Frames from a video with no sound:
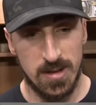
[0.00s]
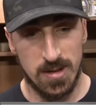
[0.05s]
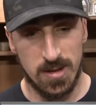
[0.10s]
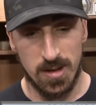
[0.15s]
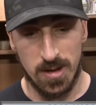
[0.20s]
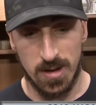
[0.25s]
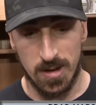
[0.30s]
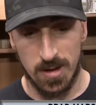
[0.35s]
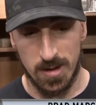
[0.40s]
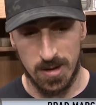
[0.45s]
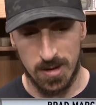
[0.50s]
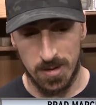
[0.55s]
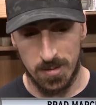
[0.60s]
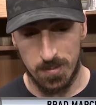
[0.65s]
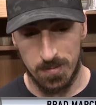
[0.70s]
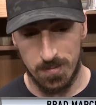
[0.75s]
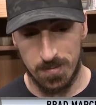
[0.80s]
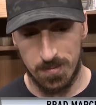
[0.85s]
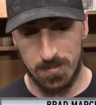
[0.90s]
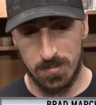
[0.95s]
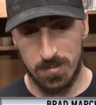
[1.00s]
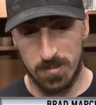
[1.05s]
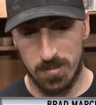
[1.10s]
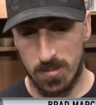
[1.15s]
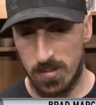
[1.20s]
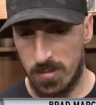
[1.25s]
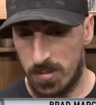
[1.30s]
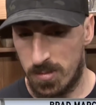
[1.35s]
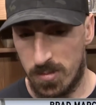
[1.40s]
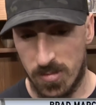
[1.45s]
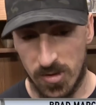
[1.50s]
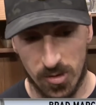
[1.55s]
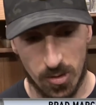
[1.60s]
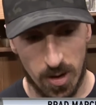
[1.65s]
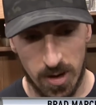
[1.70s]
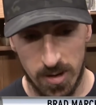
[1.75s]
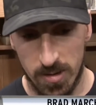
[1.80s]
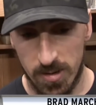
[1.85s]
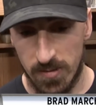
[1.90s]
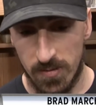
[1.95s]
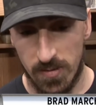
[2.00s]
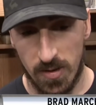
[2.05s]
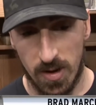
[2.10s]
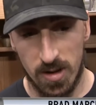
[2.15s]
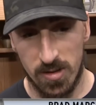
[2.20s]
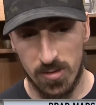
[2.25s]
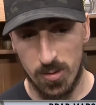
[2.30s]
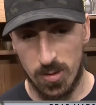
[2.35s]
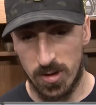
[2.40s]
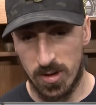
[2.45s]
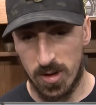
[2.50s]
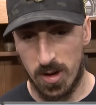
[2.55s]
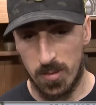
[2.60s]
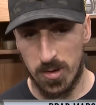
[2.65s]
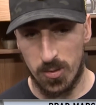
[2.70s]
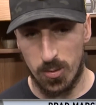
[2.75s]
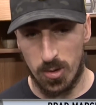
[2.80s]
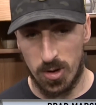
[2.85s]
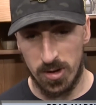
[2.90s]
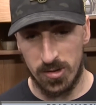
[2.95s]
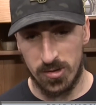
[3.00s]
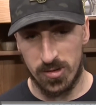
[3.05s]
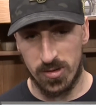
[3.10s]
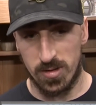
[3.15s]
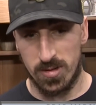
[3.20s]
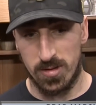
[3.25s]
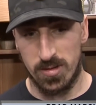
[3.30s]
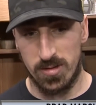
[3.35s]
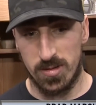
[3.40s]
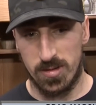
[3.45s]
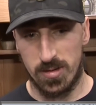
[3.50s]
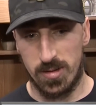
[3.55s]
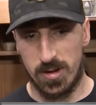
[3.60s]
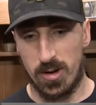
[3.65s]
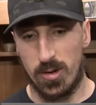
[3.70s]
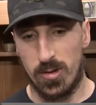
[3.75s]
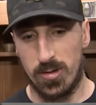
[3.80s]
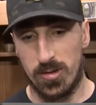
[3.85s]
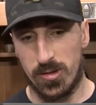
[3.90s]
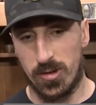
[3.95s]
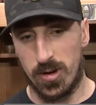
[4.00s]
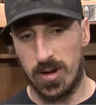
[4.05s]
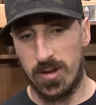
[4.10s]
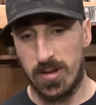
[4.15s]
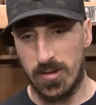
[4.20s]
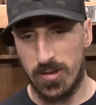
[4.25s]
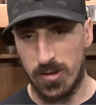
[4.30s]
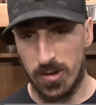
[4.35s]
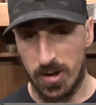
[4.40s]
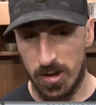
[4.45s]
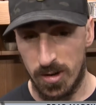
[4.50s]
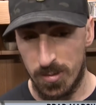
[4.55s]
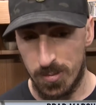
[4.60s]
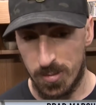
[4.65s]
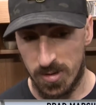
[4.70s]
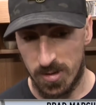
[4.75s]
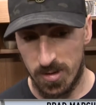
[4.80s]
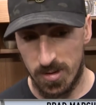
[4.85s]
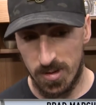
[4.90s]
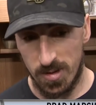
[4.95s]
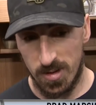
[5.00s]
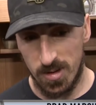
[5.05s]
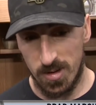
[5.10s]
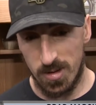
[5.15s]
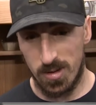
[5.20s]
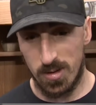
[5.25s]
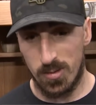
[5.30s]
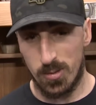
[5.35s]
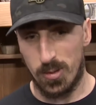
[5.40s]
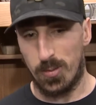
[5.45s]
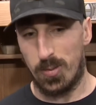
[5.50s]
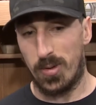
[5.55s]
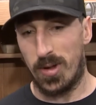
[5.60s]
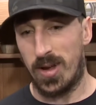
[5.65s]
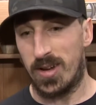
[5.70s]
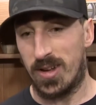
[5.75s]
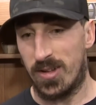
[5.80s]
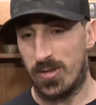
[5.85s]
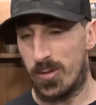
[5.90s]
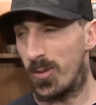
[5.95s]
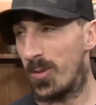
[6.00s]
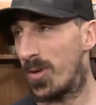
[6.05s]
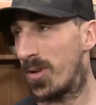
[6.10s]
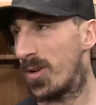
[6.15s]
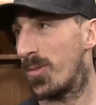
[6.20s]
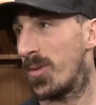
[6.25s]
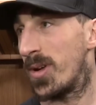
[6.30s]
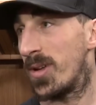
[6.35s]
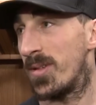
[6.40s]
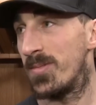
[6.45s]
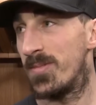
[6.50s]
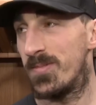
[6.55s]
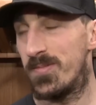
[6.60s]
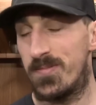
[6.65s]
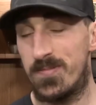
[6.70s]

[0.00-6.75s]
um, it's great that fans want to come and watch and you know, it's great that they're here, but we're playing because we want to win.